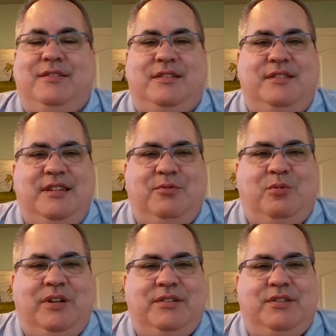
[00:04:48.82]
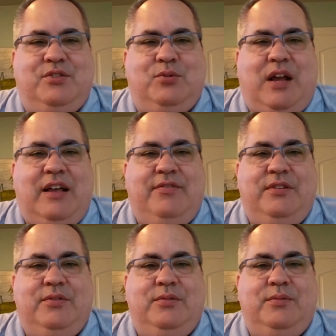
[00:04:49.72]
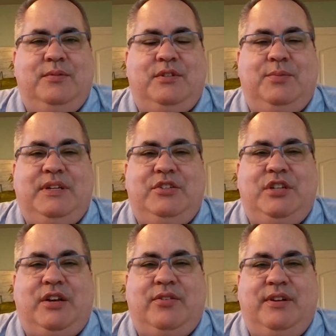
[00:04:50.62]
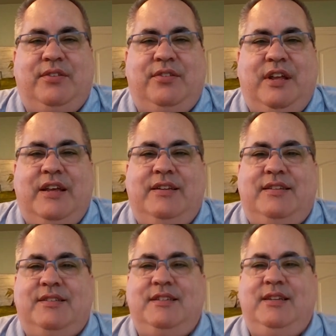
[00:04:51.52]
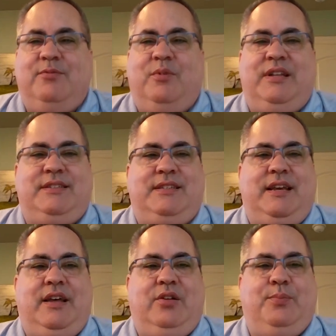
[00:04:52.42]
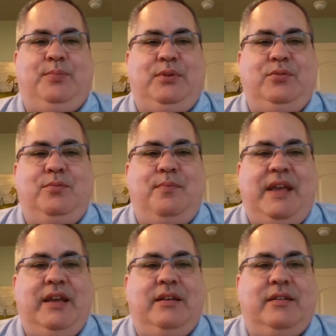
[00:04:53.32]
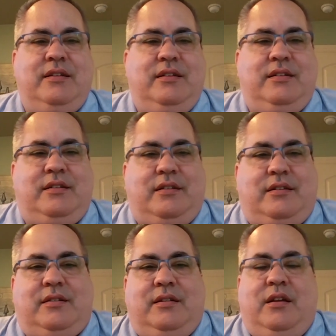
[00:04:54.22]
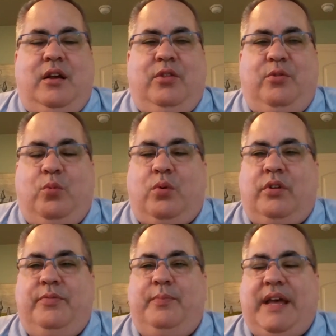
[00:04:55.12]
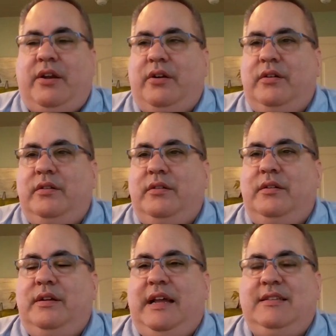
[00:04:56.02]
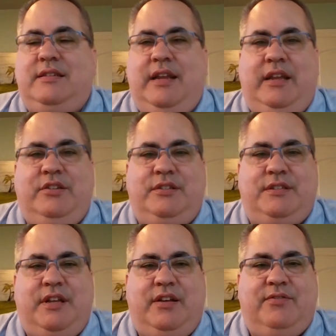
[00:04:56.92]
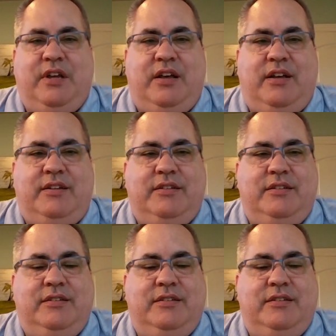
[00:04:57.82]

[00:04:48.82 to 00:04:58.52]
Doesn't it want to drive you to be generous? Doesn't it want to help you make the world better as an agent of God?